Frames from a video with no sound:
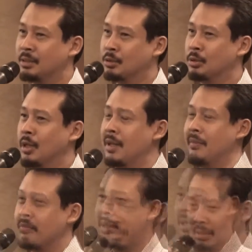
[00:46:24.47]
So
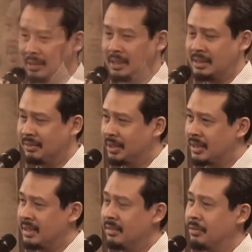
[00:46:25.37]
there's even
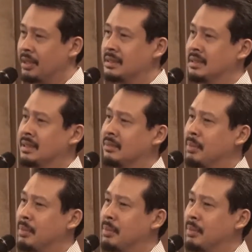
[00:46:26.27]
a difference in